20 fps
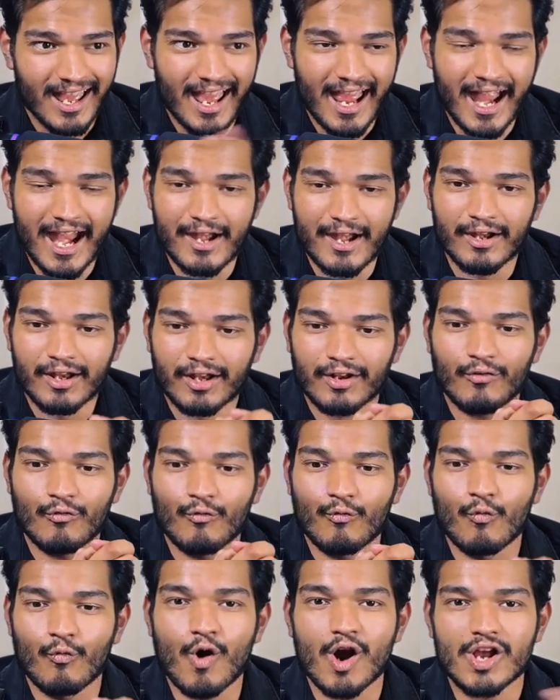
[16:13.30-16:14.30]
and
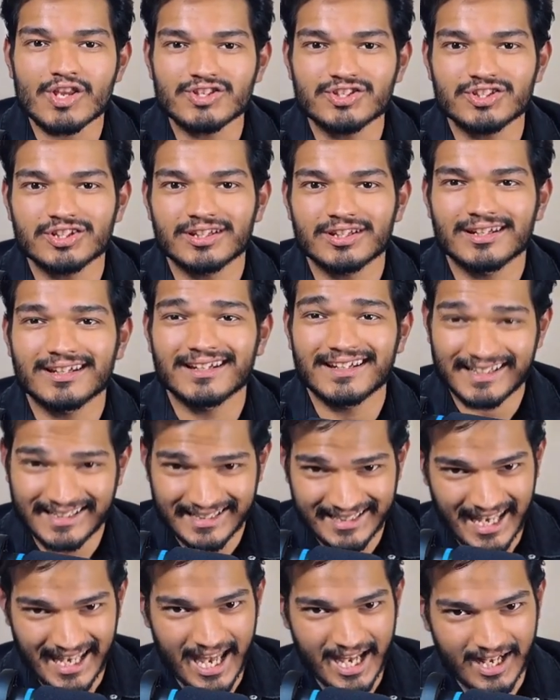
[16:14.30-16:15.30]
watch
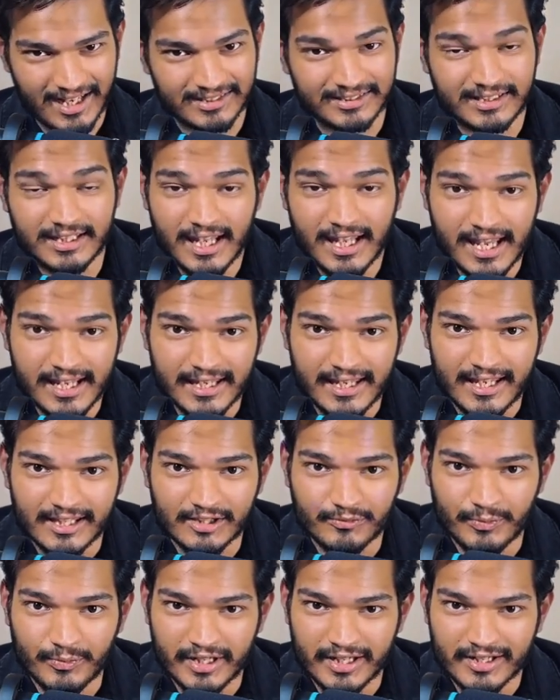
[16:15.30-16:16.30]
Take the AK
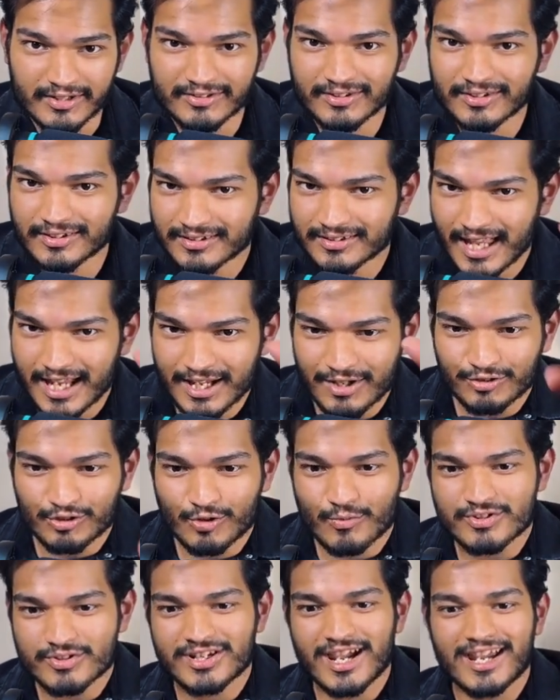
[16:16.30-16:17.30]
experience. Thank you
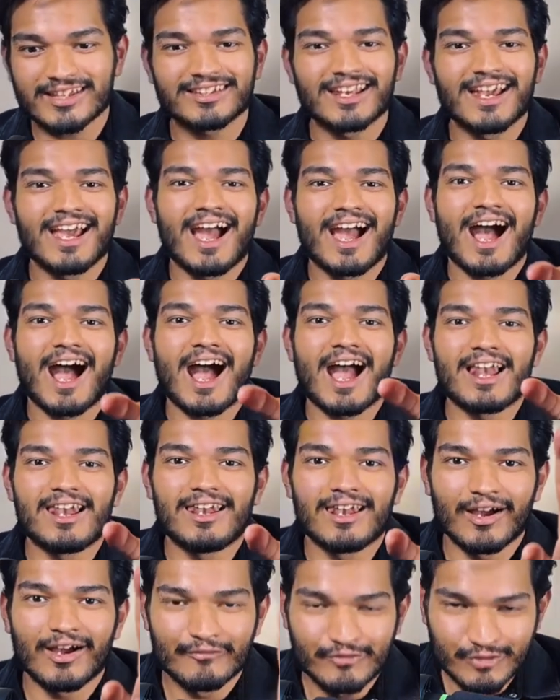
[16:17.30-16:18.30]
so much, guys. I
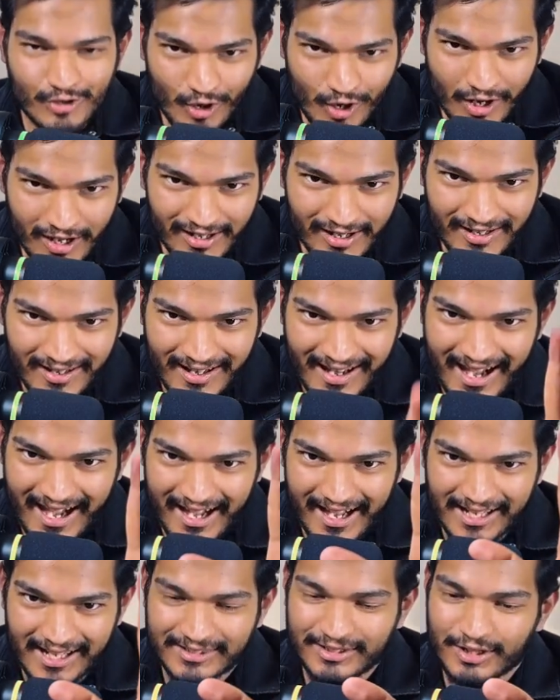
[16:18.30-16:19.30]
love you all,
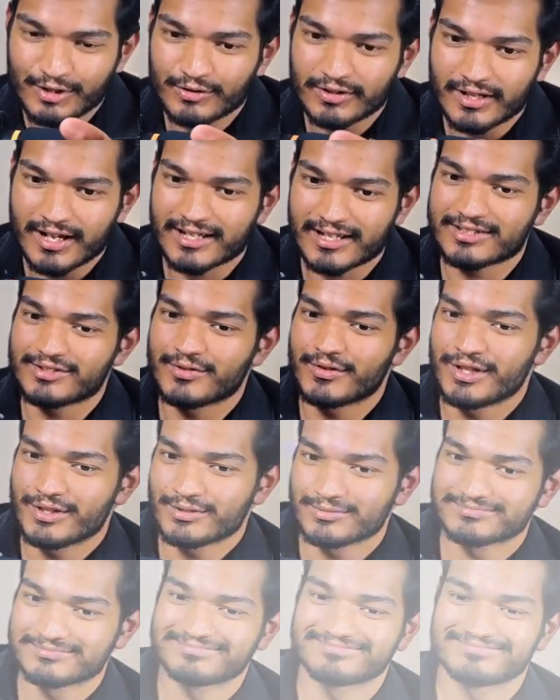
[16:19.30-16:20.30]
and I'll see you in the next video.